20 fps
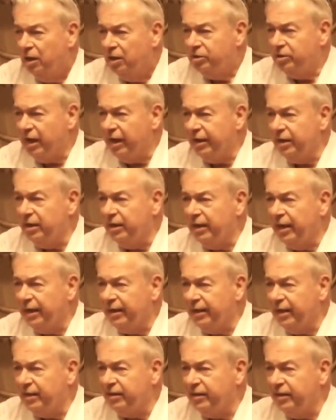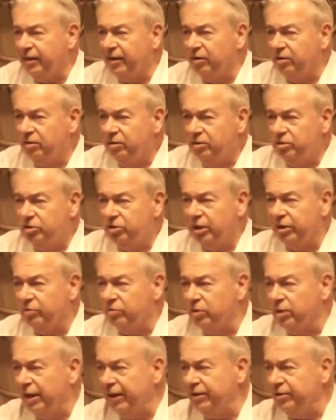Secondly, I get there.
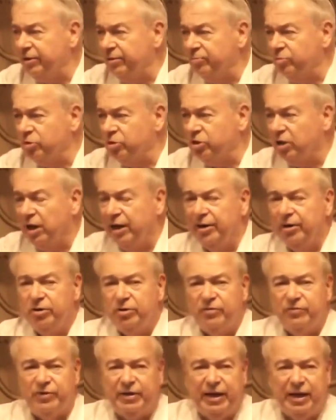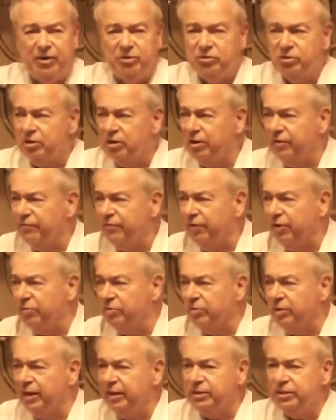General Latham, retired of the Council on
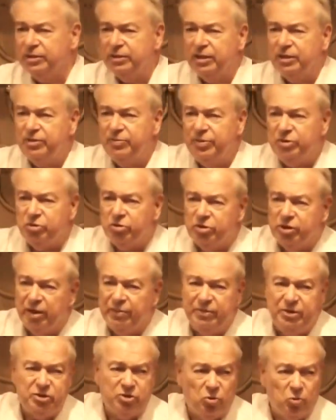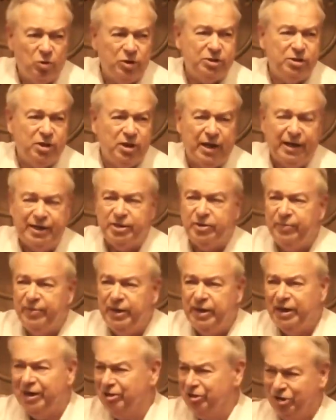Foreign Relations, says to me, so tell me, sir, what's it like to
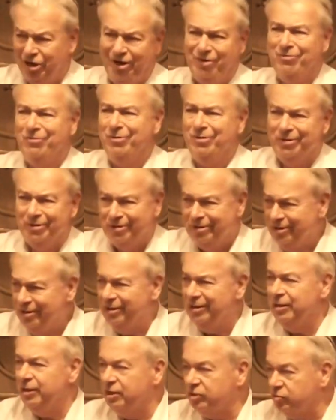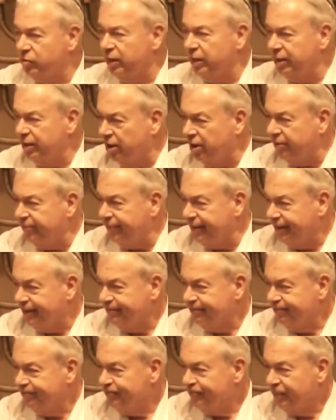be a general in the Israeli army?
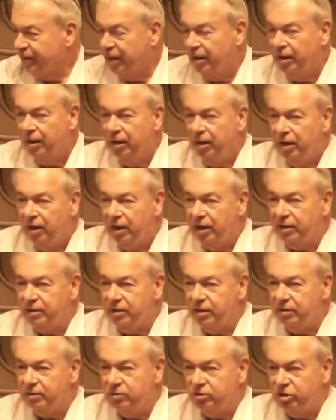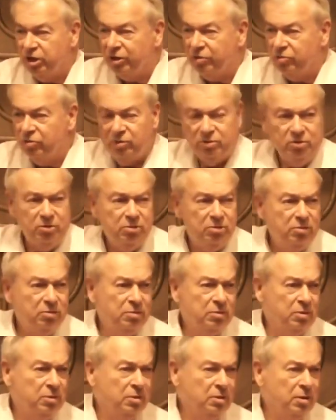And I said, general?
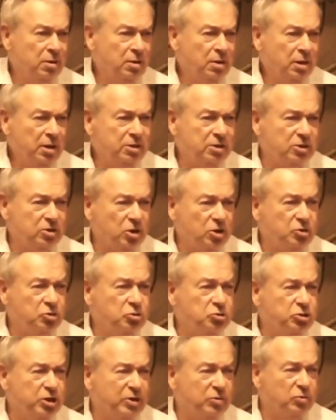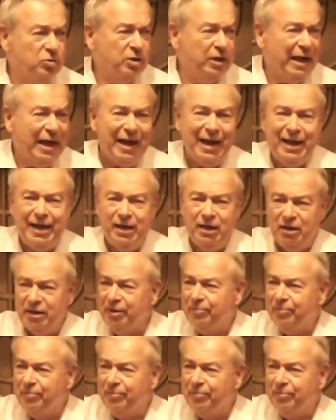He says, aren't you General A.